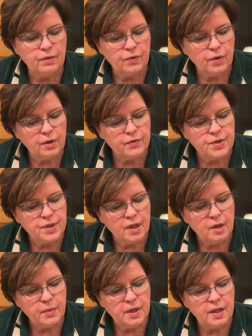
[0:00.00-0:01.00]
full of
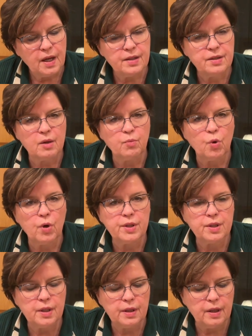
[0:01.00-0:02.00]
cinnamon, nice and
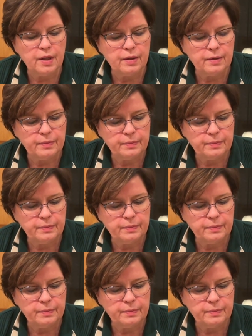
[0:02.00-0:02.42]
moist in there.